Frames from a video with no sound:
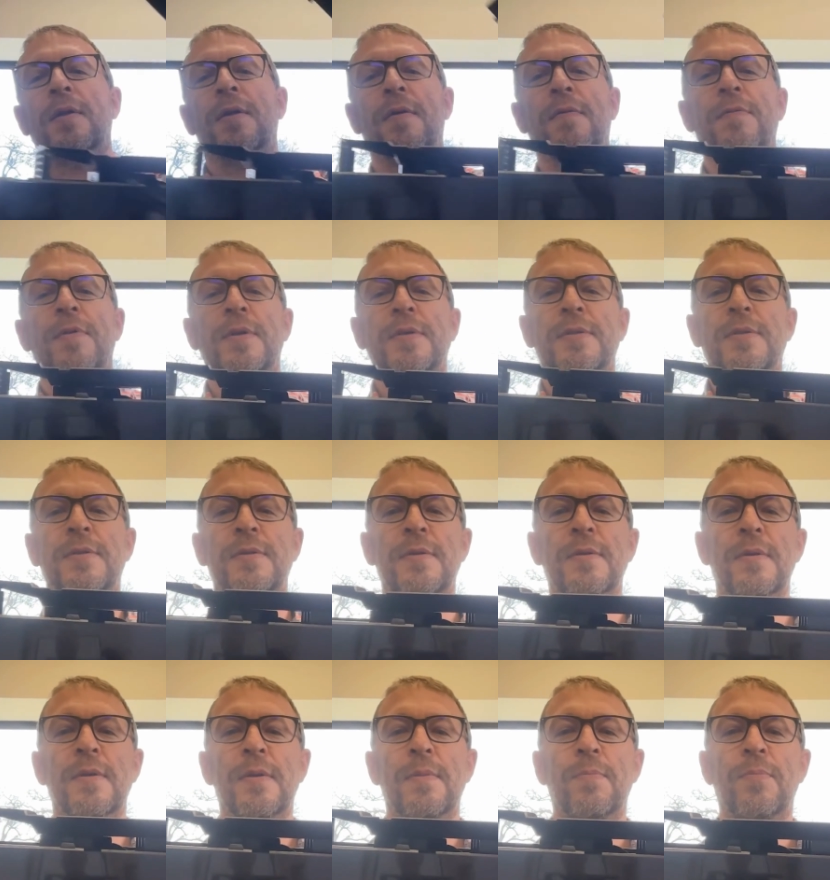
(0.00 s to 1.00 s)
of this
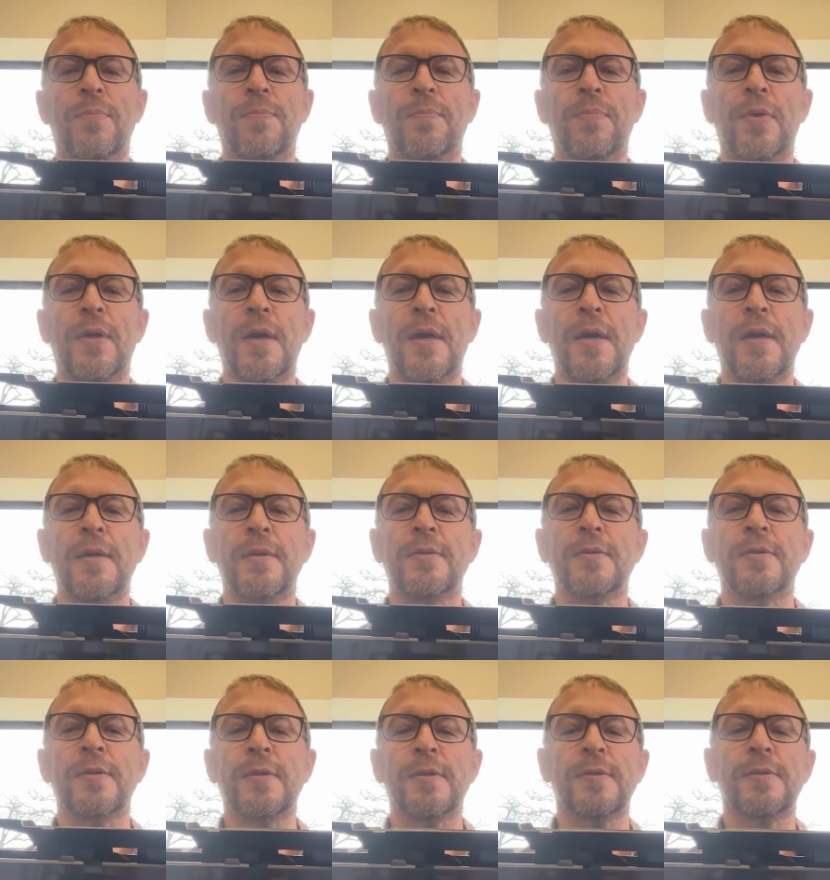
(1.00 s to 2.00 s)
plate
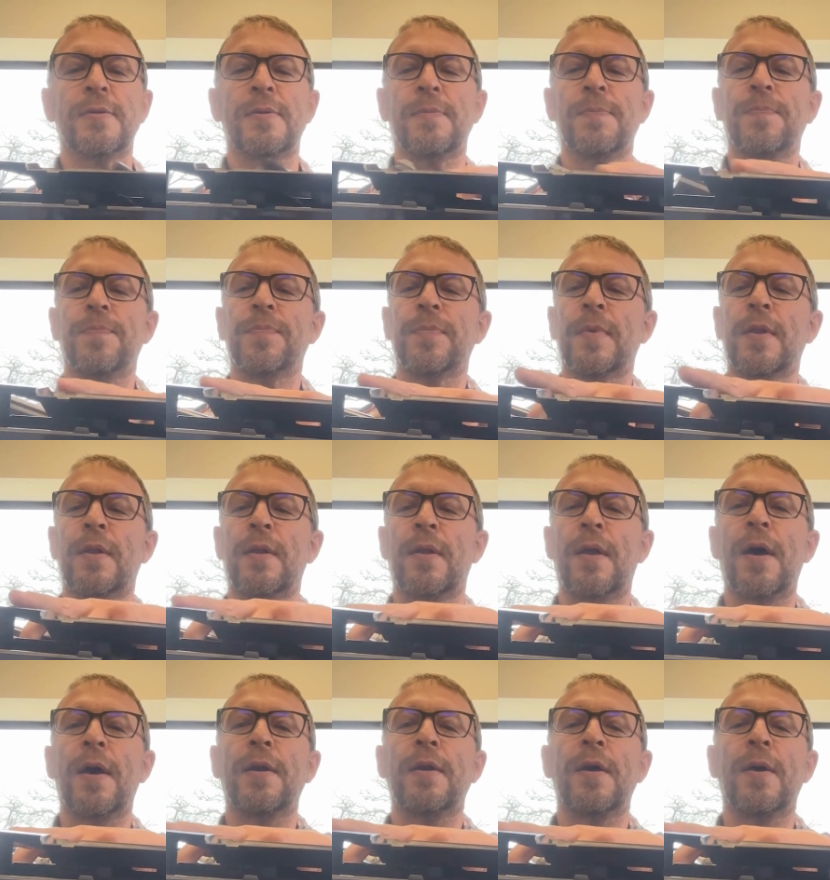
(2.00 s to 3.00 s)
just
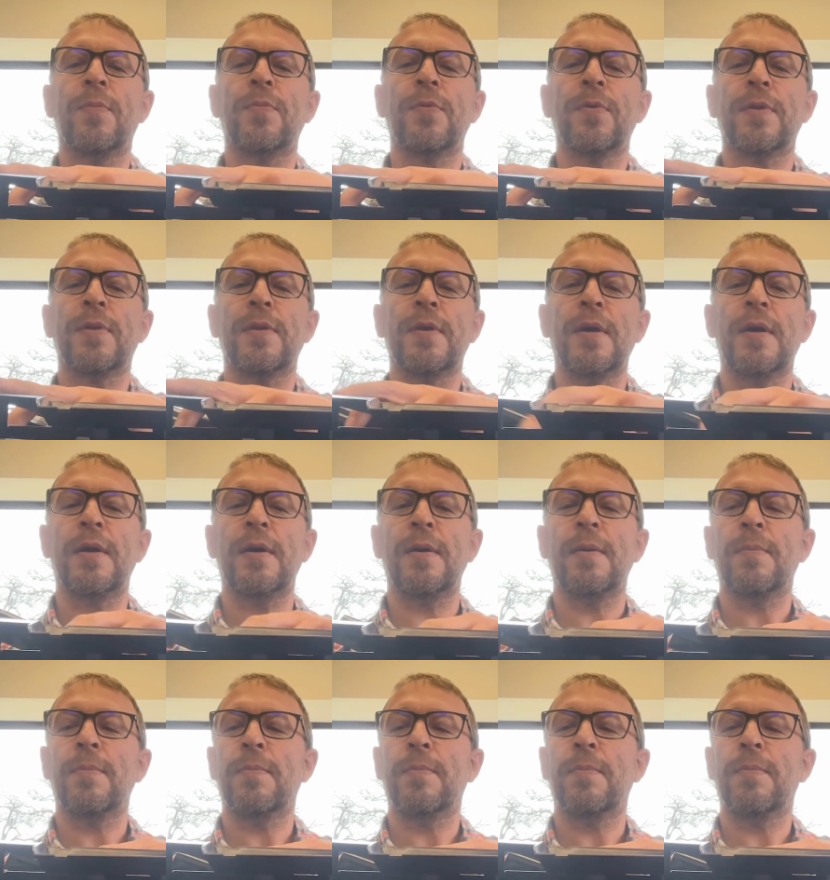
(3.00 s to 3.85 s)
lined up with the